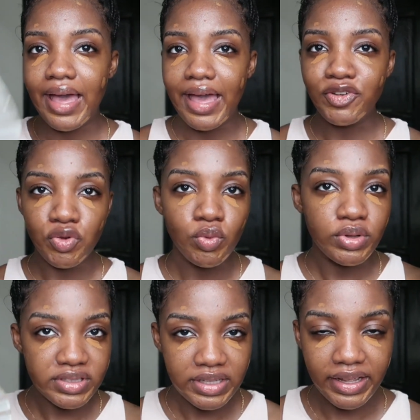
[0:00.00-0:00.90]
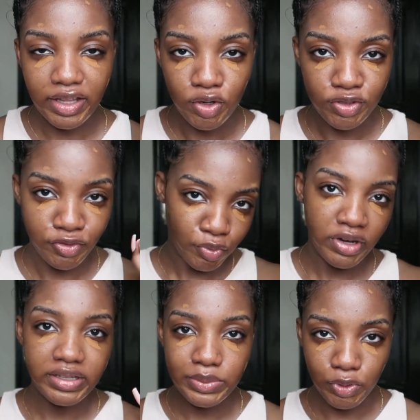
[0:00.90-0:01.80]
I don't want like a lot of
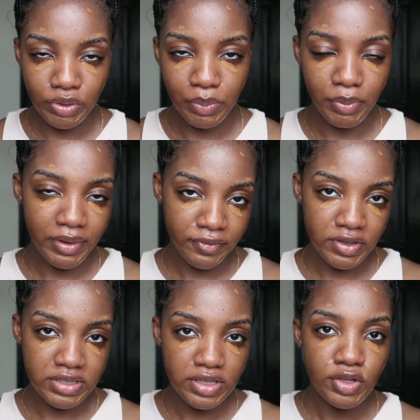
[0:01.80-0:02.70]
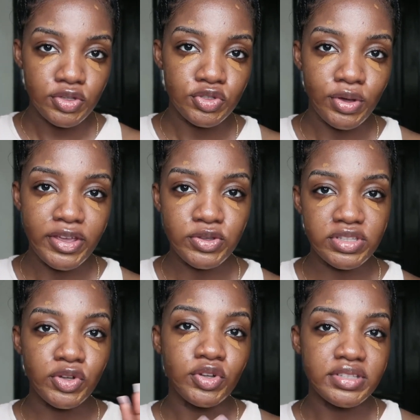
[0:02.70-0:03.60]
product to build up on my face, so I use
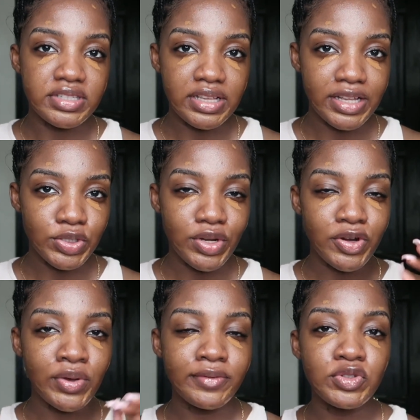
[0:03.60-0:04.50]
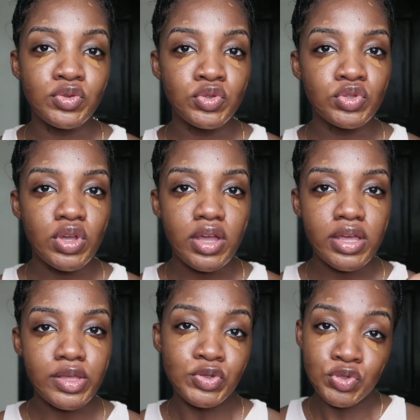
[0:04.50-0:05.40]
the concealer so that I don't have to use
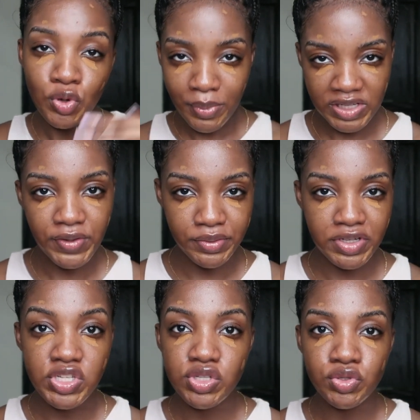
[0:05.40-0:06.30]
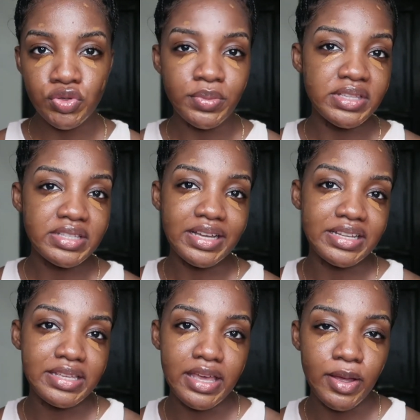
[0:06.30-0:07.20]
so much foundation to
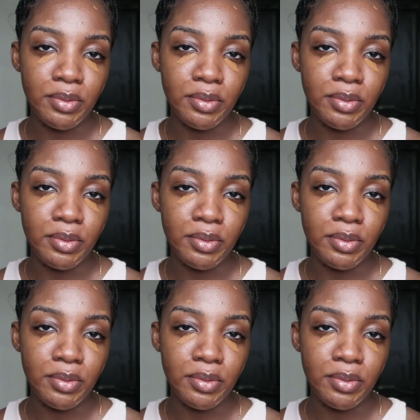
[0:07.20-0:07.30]
basically